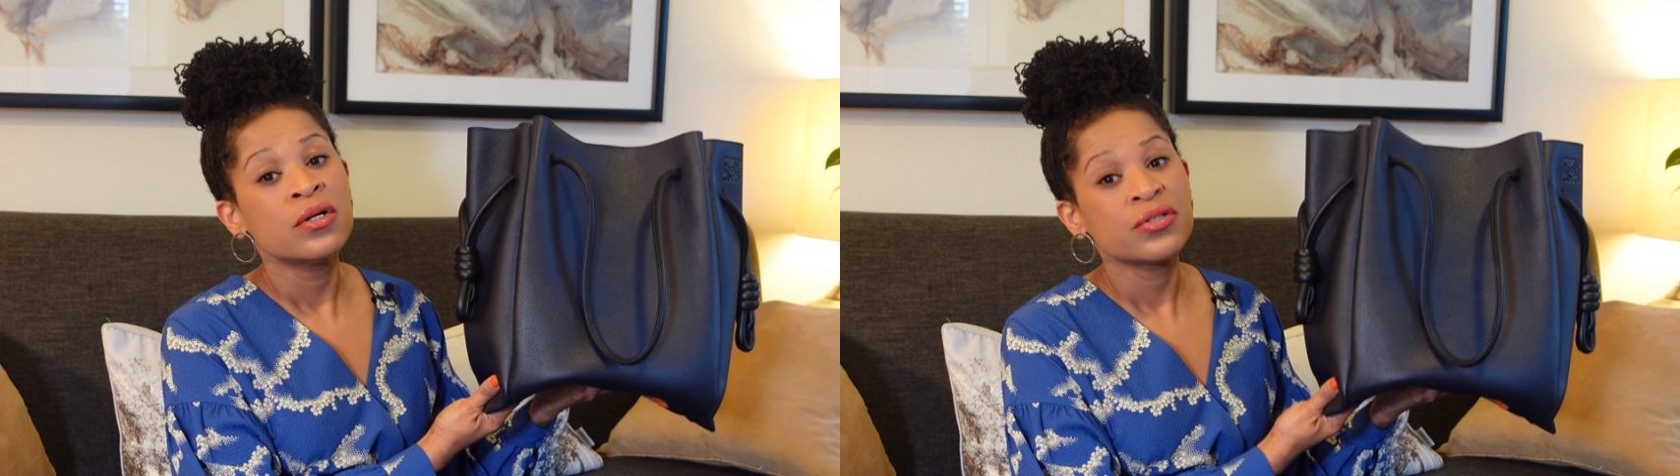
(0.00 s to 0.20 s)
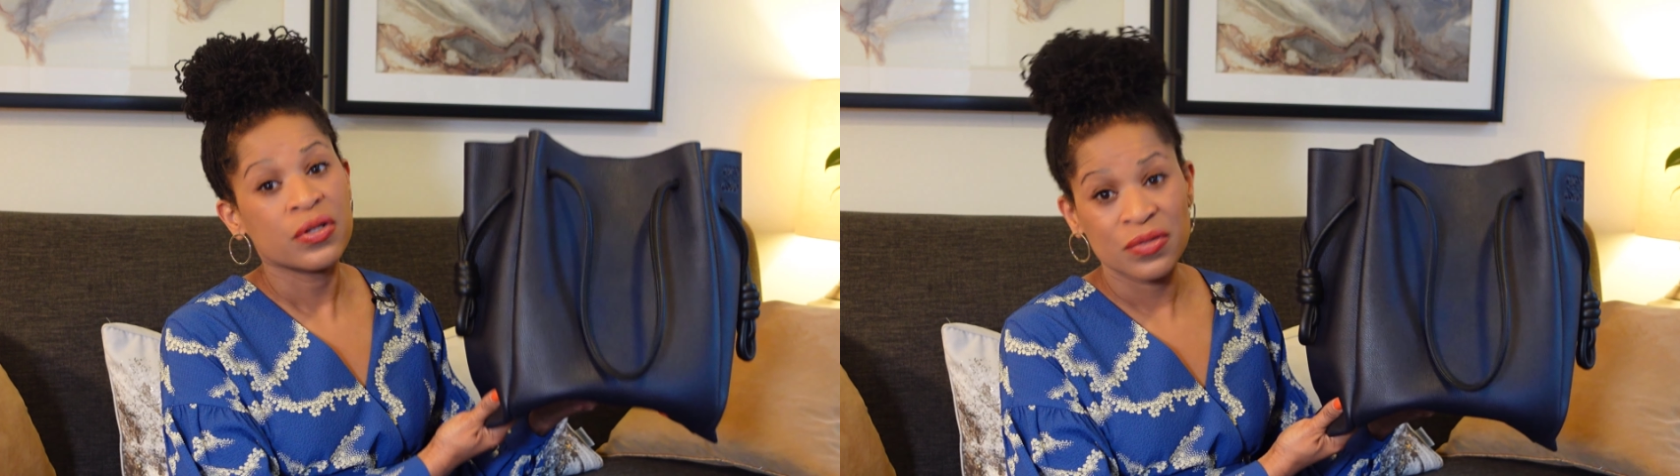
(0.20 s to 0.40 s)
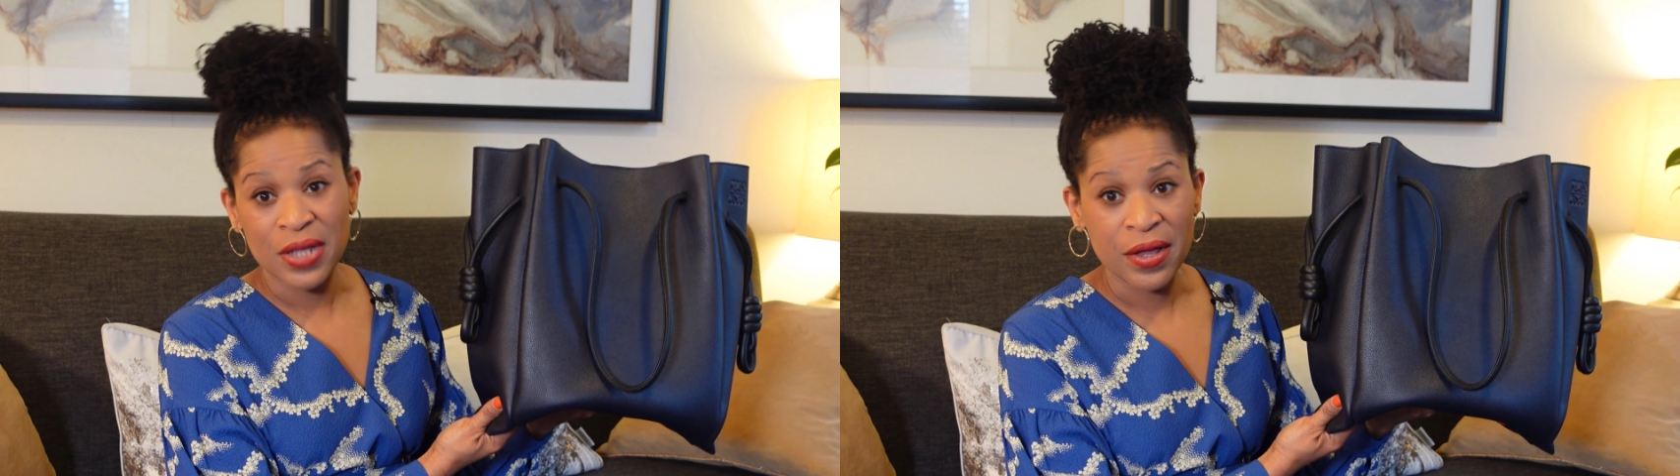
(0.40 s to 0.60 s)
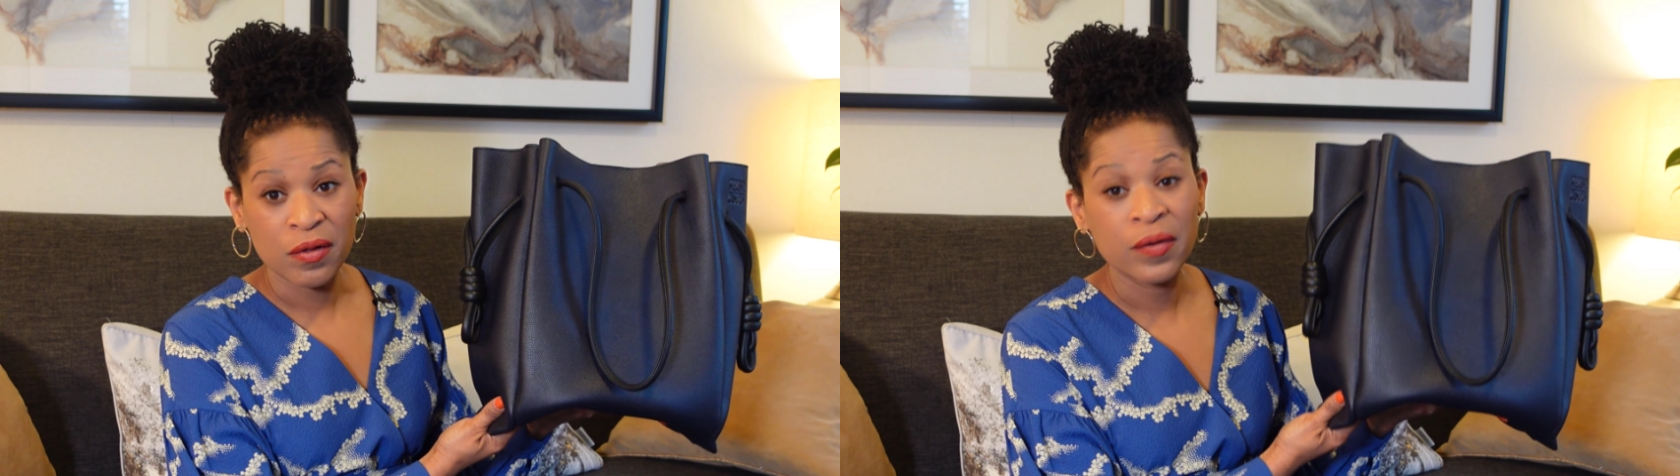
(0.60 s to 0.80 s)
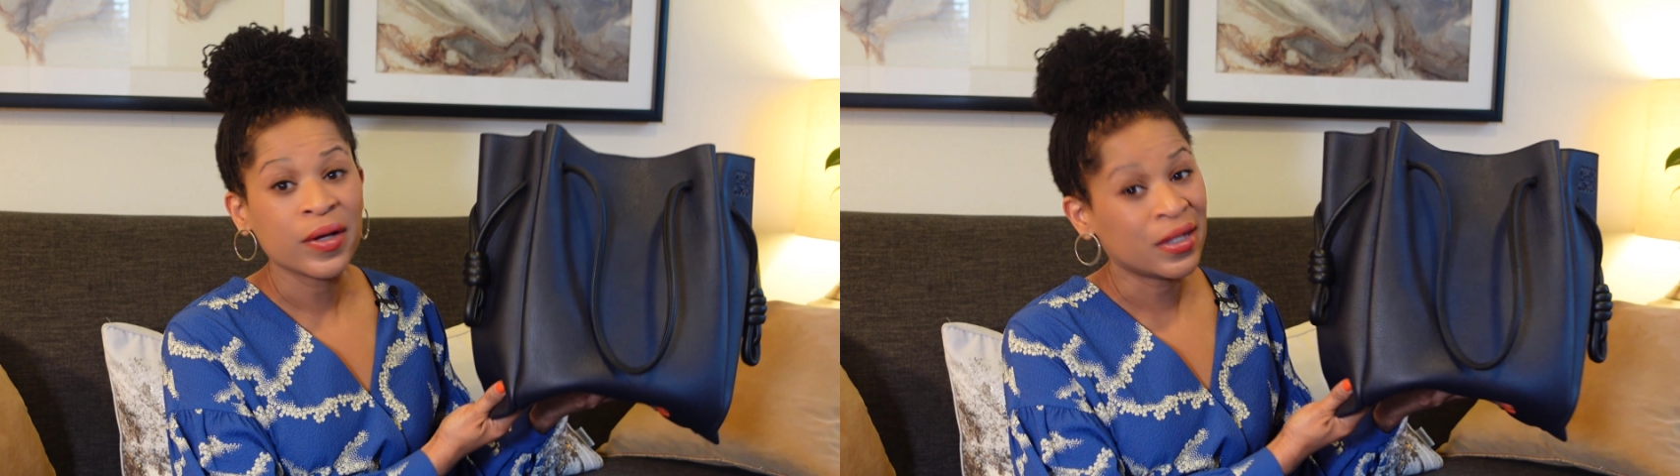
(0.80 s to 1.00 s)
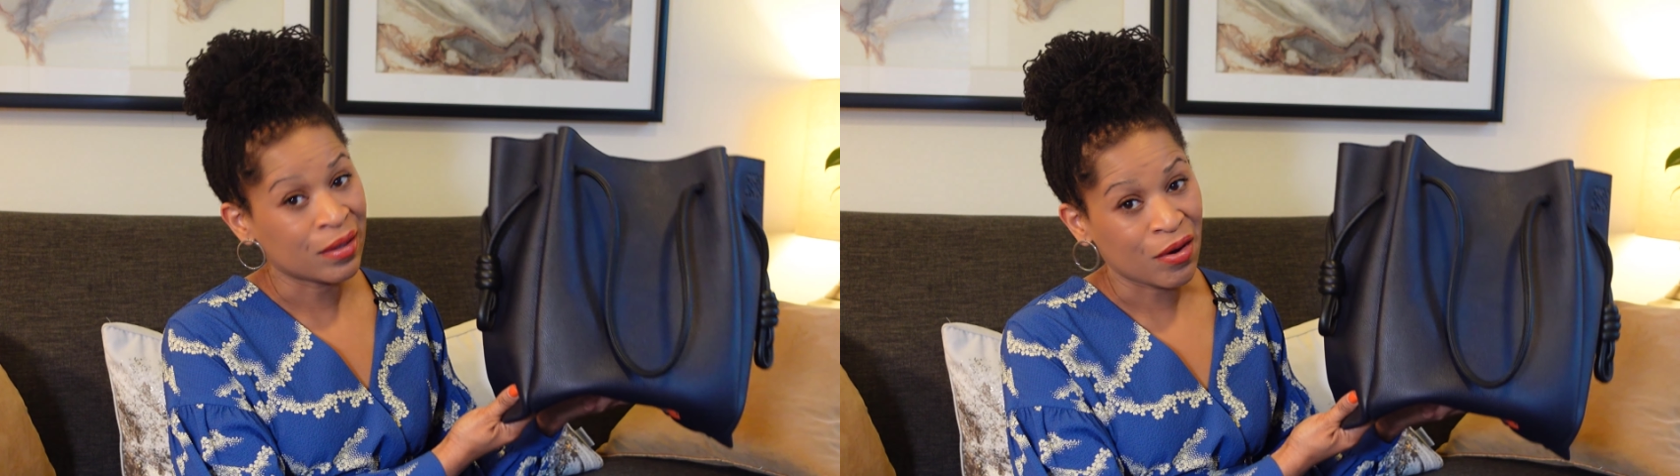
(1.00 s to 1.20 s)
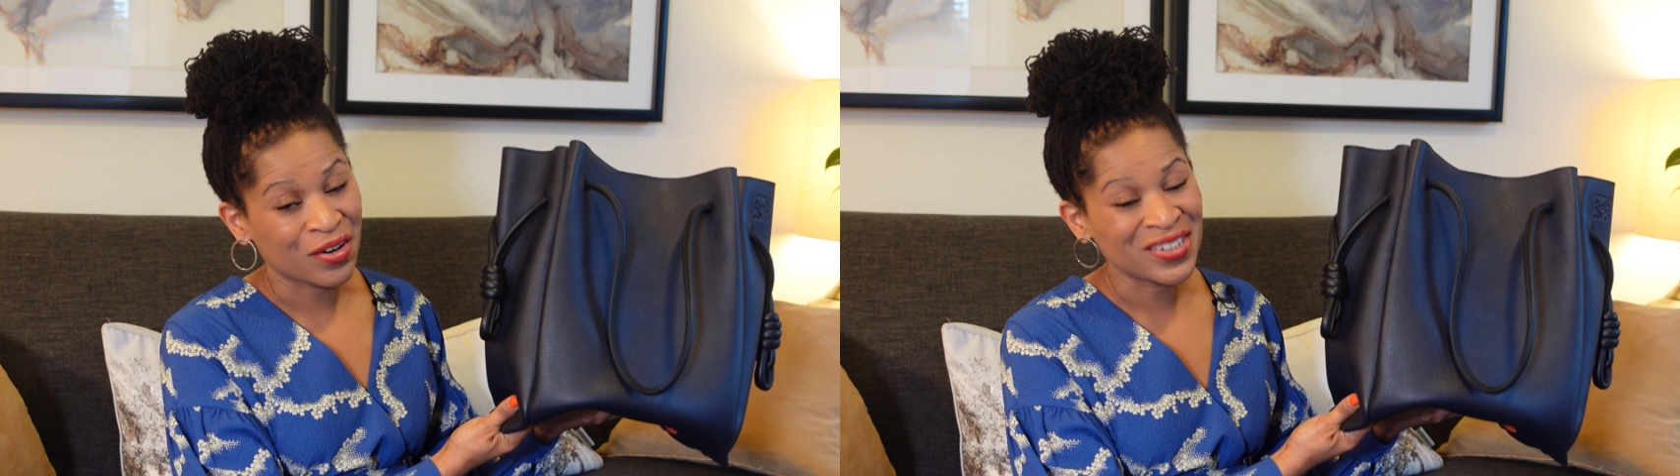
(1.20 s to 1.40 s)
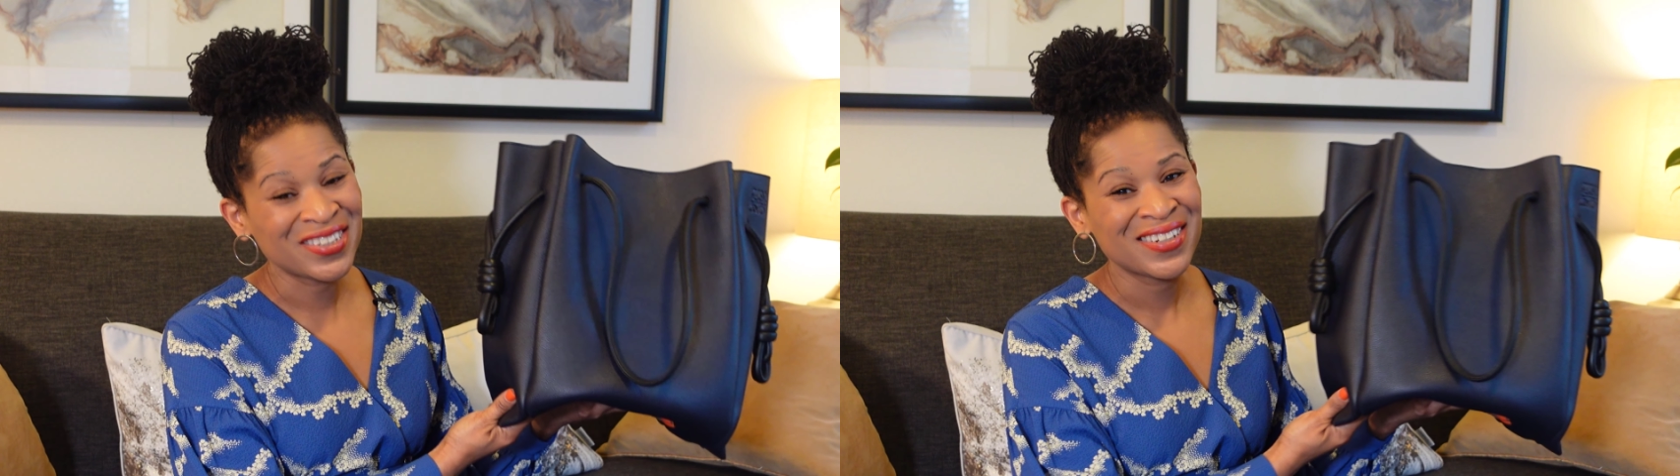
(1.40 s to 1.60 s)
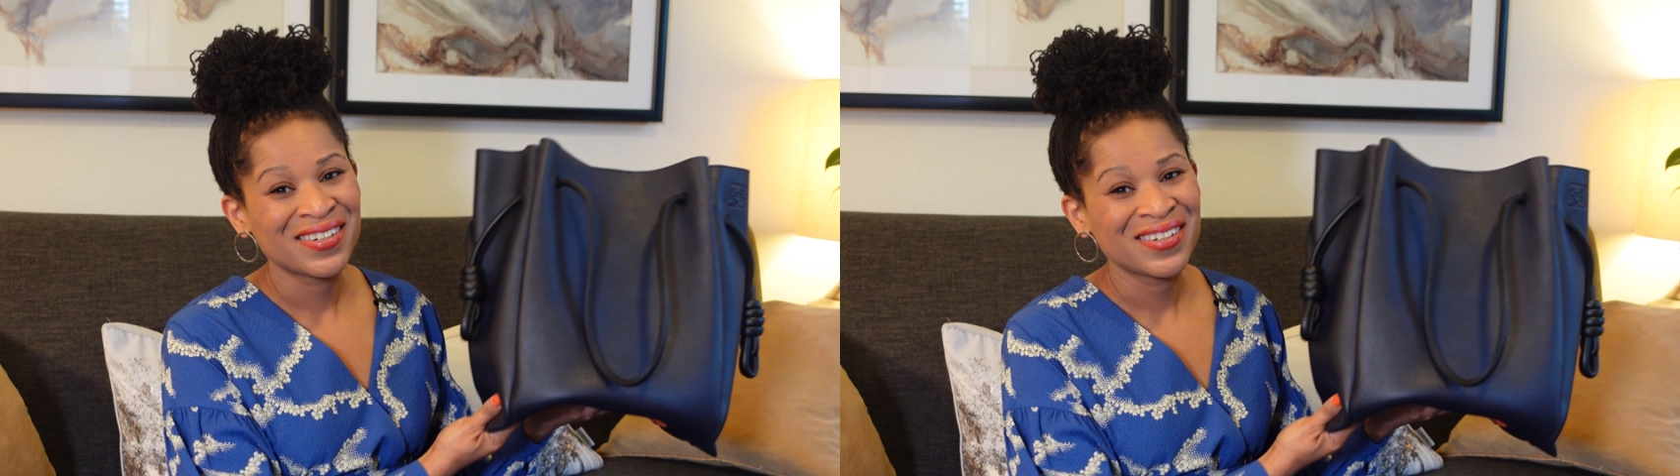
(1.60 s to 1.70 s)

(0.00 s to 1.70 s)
So Single in large.